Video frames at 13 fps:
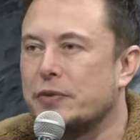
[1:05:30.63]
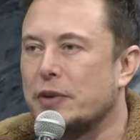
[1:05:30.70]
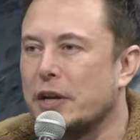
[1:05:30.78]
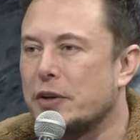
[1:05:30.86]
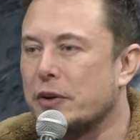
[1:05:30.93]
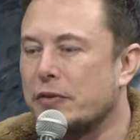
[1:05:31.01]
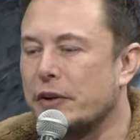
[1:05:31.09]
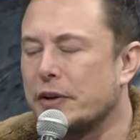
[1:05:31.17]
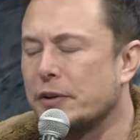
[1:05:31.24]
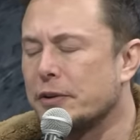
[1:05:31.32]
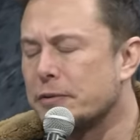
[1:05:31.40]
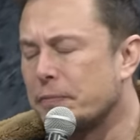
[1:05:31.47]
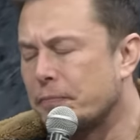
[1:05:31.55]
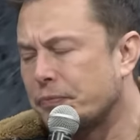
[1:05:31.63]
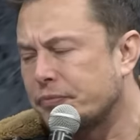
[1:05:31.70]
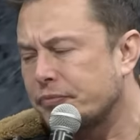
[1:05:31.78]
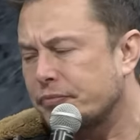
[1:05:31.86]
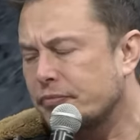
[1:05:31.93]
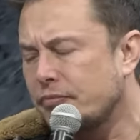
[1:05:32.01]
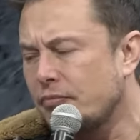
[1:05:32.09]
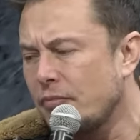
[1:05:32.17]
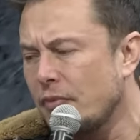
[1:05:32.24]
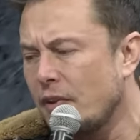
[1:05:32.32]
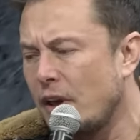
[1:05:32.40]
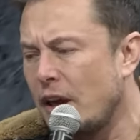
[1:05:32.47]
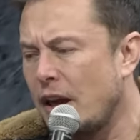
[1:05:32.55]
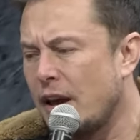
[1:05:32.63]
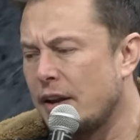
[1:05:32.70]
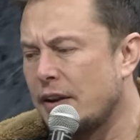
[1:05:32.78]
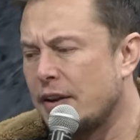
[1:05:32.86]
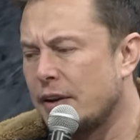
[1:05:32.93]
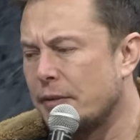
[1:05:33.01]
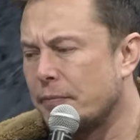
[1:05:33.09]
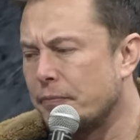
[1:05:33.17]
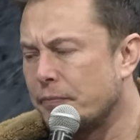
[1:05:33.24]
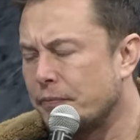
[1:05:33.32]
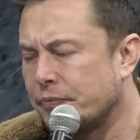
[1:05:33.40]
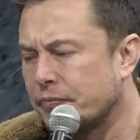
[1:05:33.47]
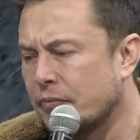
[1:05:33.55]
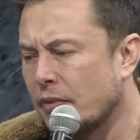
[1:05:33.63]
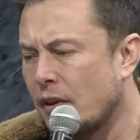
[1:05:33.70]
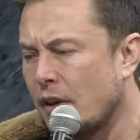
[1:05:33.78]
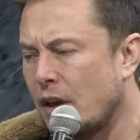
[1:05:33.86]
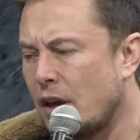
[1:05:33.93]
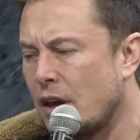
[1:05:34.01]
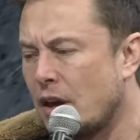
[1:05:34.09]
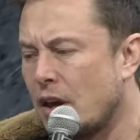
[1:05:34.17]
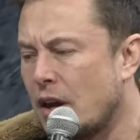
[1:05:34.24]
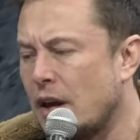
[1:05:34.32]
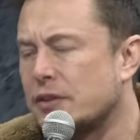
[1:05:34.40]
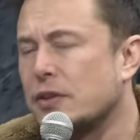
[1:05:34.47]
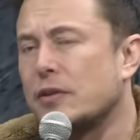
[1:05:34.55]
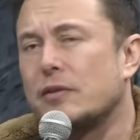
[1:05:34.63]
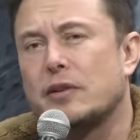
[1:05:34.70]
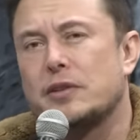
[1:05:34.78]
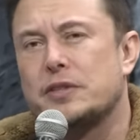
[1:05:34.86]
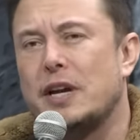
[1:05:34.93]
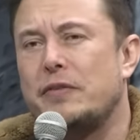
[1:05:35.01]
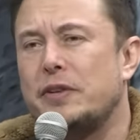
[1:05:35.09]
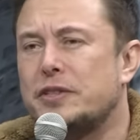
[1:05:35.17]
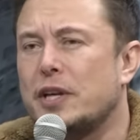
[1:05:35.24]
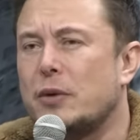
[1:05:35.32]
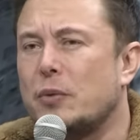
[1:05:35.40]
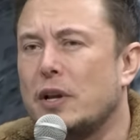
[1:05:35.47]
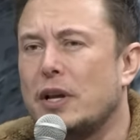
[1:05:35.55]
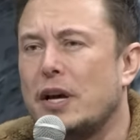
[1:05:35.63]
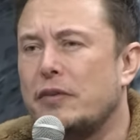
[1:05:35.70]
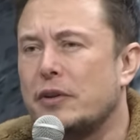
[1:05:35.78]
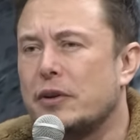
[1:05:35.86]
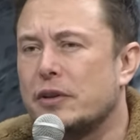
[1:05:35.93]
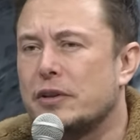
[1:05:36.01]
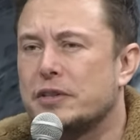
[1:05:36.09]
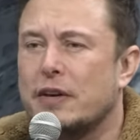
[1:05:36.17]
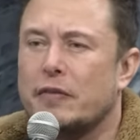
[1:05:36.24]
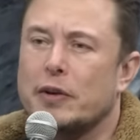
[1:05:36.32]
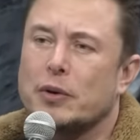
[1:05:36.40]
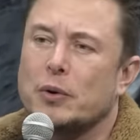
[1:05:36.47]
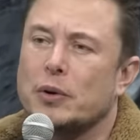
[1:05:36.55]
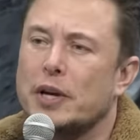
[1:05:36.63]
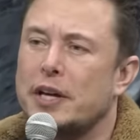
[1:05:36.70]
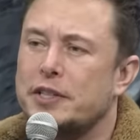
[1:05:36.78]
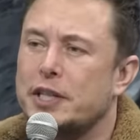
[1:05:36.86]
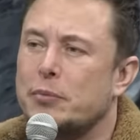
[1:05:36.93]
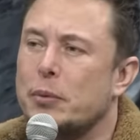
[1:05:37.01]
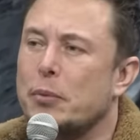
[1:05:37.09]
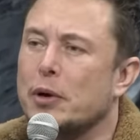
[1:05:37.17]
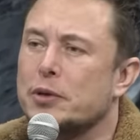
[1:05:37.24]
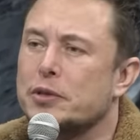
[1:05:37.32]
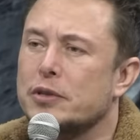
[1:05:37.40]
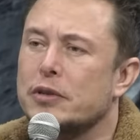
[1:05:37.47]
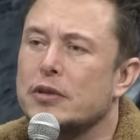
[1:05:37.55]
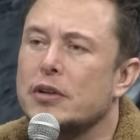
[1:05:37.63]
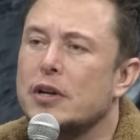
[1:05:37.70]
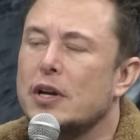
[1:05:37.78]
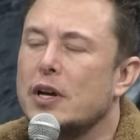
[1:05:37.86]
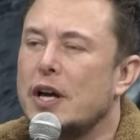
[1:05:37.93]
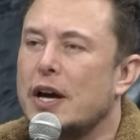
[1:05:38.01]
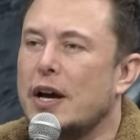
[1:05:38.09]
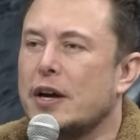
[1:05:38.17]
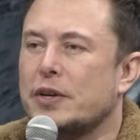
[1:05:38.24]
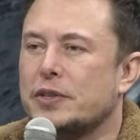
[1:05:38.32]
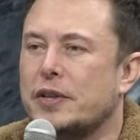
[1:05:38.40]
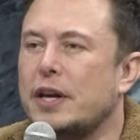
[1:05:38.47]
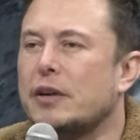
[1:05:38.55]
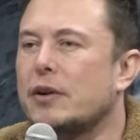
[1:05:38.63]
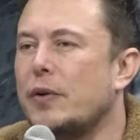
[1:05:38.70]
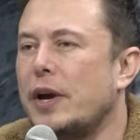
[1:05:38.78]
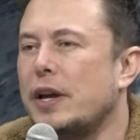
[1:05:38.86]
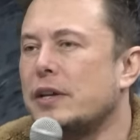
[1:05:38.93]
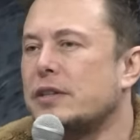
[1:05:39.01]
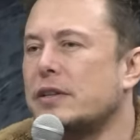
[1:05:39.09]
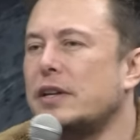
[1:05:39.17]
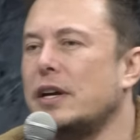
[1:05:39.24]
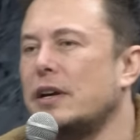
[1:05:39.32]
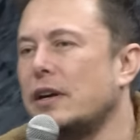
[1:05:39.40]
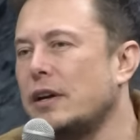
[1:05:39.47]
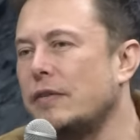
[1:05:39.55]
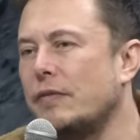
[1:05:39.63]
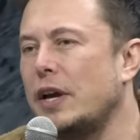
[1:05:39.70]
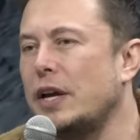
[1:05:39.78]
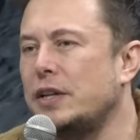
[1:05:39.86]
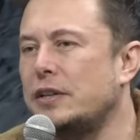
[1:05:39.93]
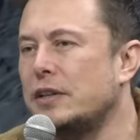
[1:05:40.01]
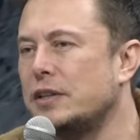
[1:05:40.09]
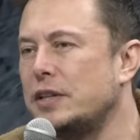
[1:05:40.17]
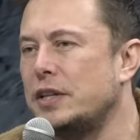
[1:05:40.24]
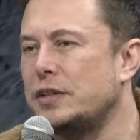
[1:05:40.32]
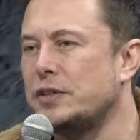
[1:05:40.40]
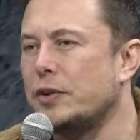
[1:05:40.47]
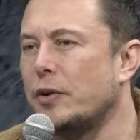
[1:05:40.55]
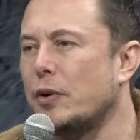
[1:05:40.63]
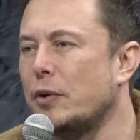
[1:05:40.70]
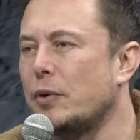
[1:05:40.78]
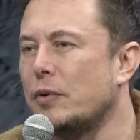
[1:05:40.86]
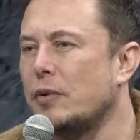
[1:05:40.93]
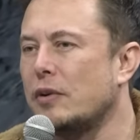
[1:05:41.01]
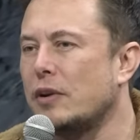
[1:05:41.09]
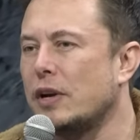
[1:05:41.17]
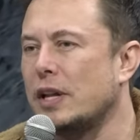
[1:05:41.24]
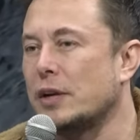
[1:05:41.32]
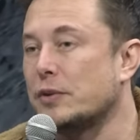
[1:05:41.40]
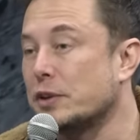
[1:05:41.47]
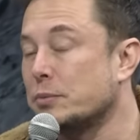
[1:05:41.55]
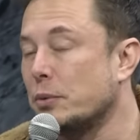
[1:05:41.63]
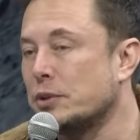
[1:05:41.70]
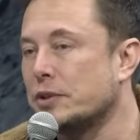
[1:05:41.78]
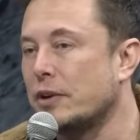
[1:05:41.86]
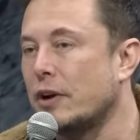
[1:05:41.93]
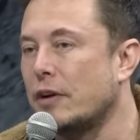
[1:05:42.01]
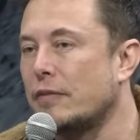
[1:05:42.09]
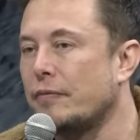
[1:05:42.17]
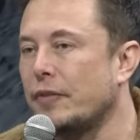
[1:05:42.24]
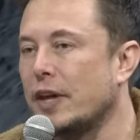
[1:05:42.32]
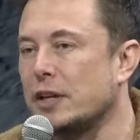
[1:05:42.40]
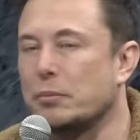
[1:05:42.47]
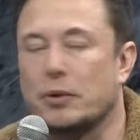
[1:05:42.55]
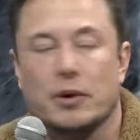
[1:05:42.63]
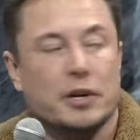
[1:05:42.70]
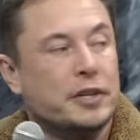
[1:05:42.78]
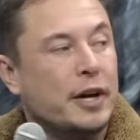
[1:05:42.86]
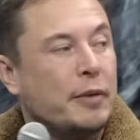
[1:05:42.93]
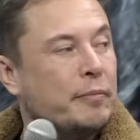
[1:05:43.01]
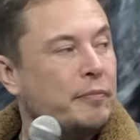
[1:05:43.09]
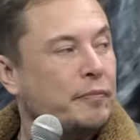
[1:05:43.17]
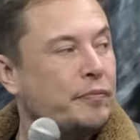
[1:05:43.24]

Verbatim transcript: for electric vehicles. And, um, and so J B said, well, have you heard of this company called A C Propulsion? Because uh, they had created um, it, the T zero electric sports car as a prototype.